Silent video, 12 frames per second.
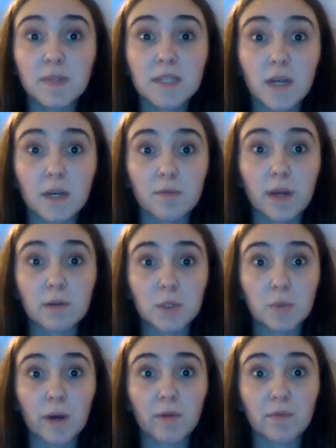be done around
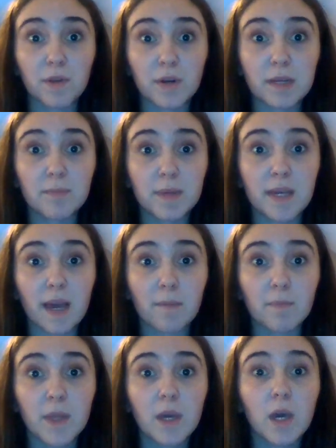12:30 p.m.